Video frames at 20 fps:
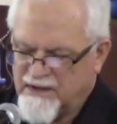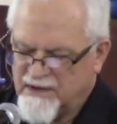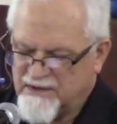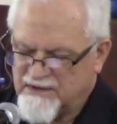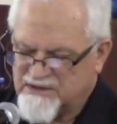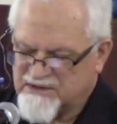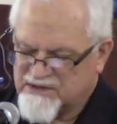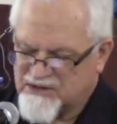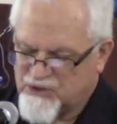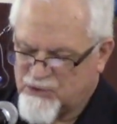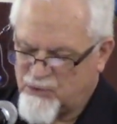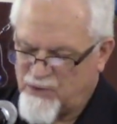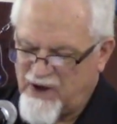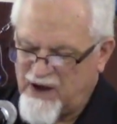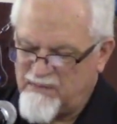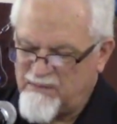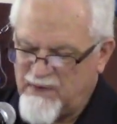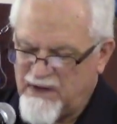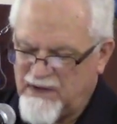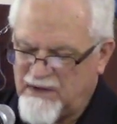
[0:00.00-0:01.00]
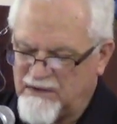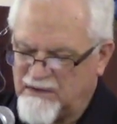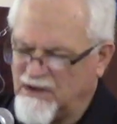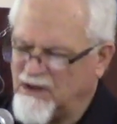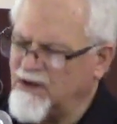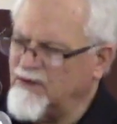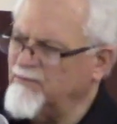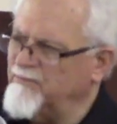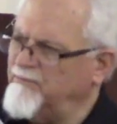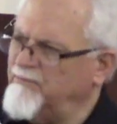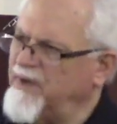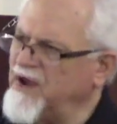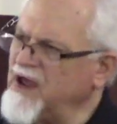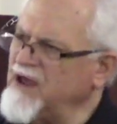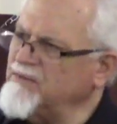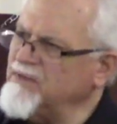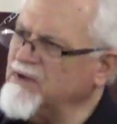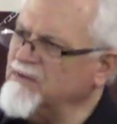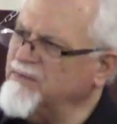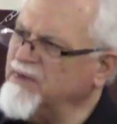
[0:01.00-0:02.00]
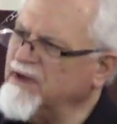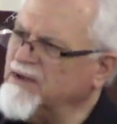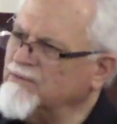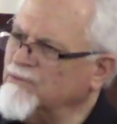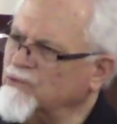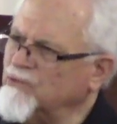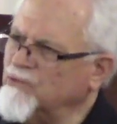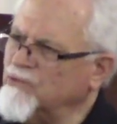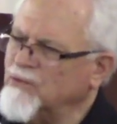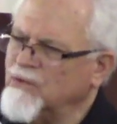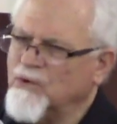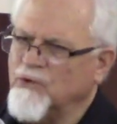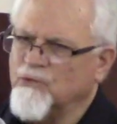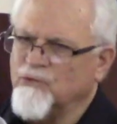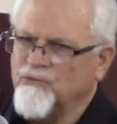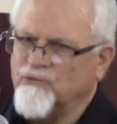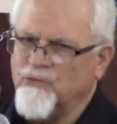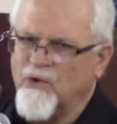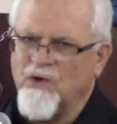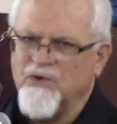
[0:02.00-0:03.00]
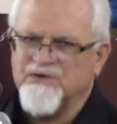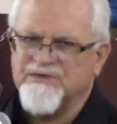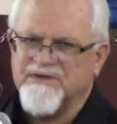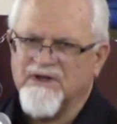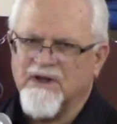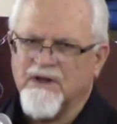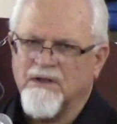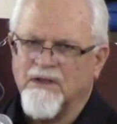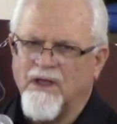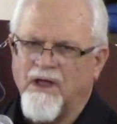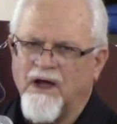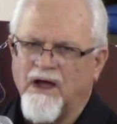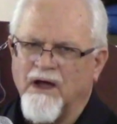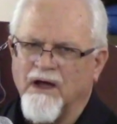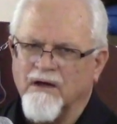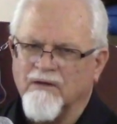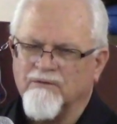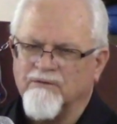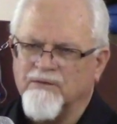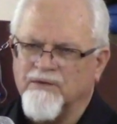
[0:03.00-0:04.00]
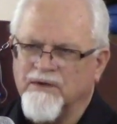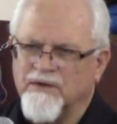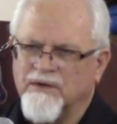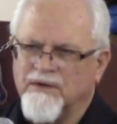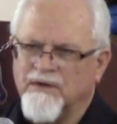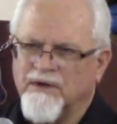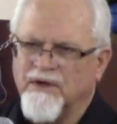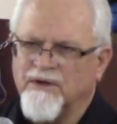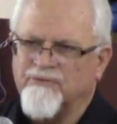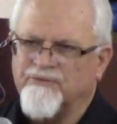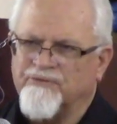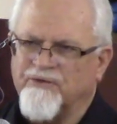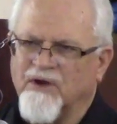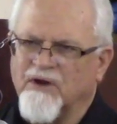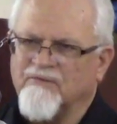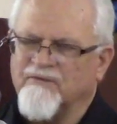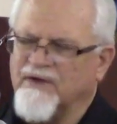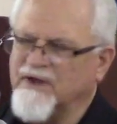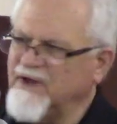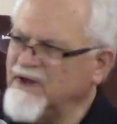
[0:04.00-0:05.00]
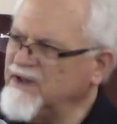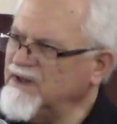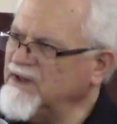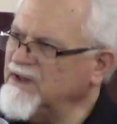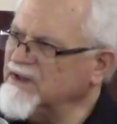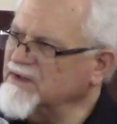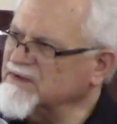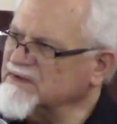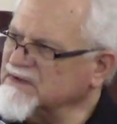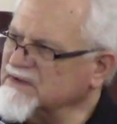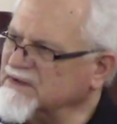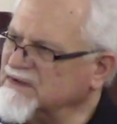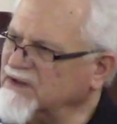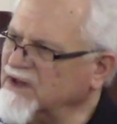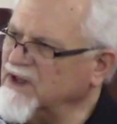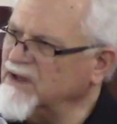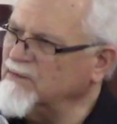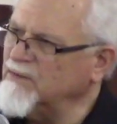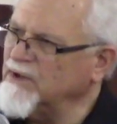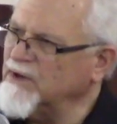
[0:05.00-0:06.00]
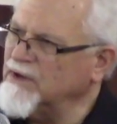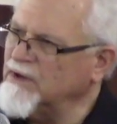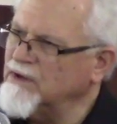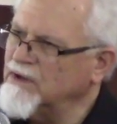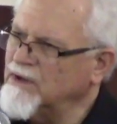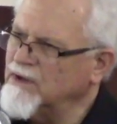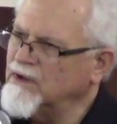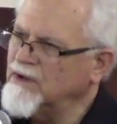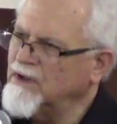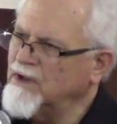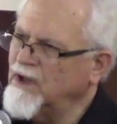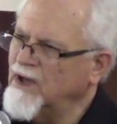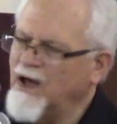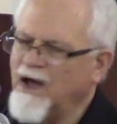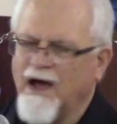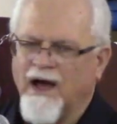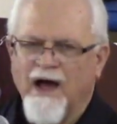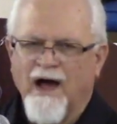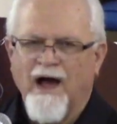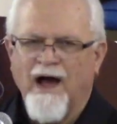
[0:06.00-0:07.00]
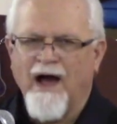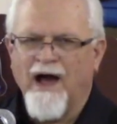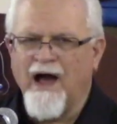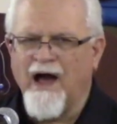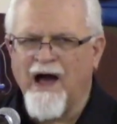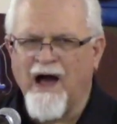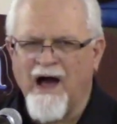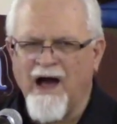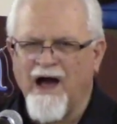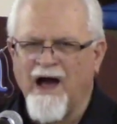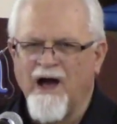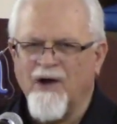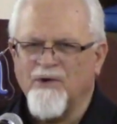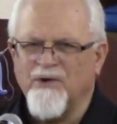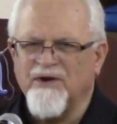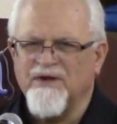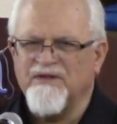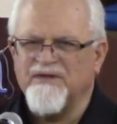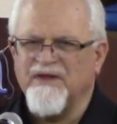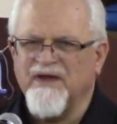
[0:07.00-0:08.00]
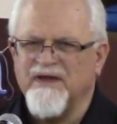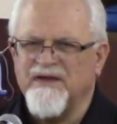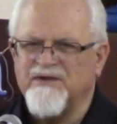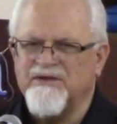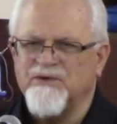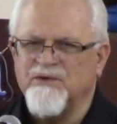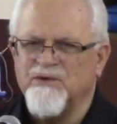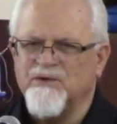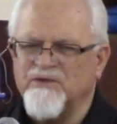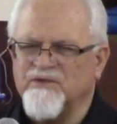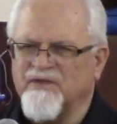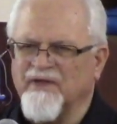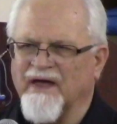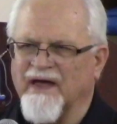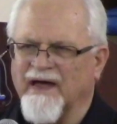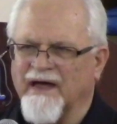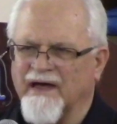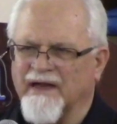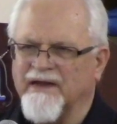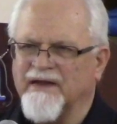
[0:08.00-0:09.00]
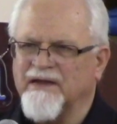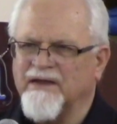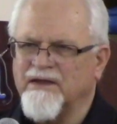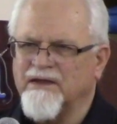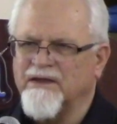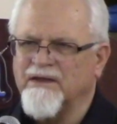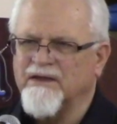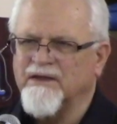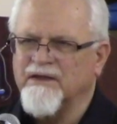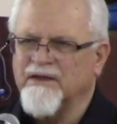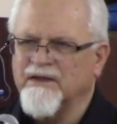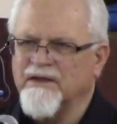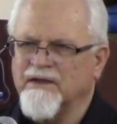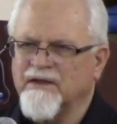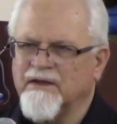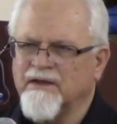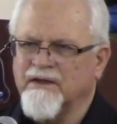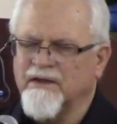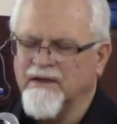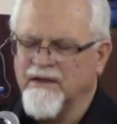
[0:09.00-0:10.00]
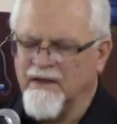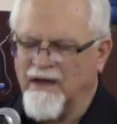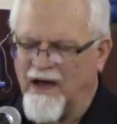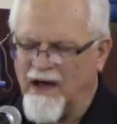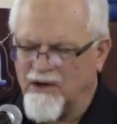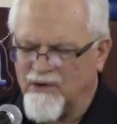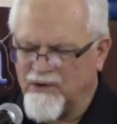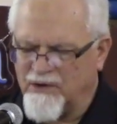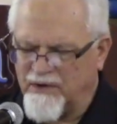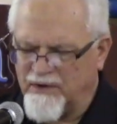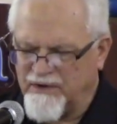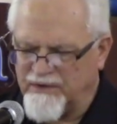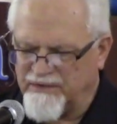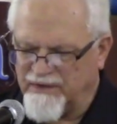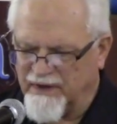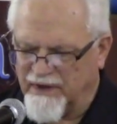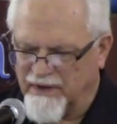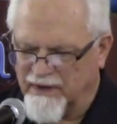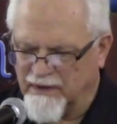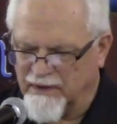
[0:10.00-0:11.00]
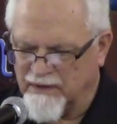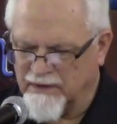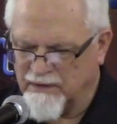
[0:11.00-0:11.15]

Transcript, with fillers: screaming little baby being roasted alive in front of a hideous demon. How could they do that? How could they?